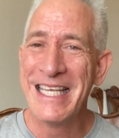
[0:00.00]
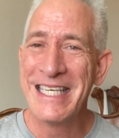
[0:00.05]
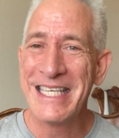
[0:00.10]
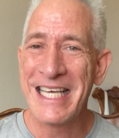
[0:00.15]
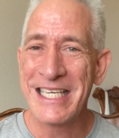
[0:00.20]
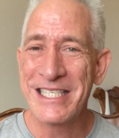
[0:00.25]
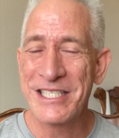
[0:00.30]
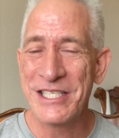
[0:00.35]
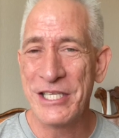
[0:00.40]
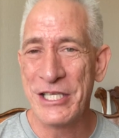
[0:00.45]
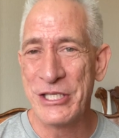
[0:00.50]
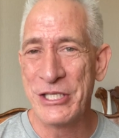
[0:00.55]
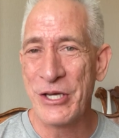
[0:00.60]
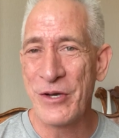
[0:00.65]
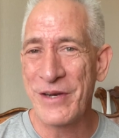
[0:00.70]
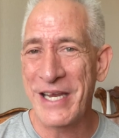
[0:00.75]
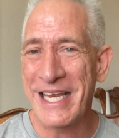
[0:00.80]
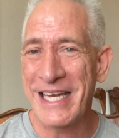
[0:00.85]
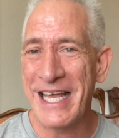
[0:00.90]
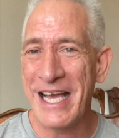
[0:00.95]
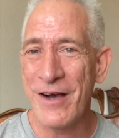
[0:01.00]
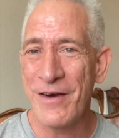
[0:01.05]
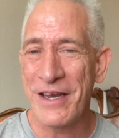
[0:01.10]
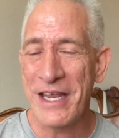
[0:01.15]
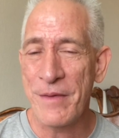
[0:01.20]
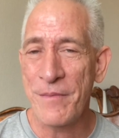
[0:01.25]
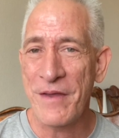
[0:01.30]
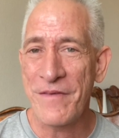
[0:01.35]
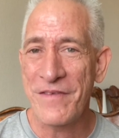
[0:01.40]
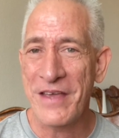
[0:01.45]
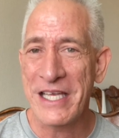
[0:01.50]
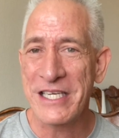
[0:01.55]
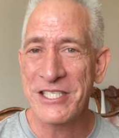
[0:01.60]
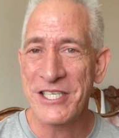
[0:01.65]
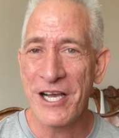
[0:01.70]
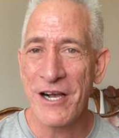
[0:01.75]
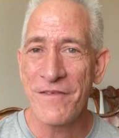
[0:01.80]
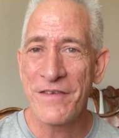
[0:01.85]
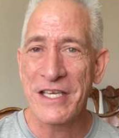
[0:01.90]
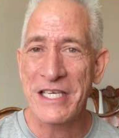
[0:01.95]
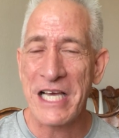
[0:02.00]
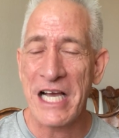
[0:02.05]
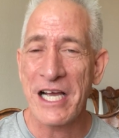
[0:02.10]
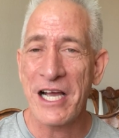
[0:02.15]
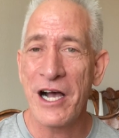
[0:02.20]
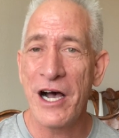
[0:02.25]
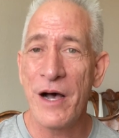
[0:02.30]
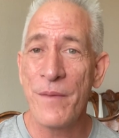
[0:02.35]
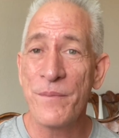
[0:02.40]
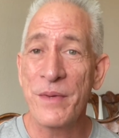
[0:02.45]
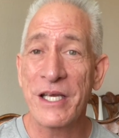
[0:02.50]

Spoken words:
takes you to the Donate Now at mfhlv.com,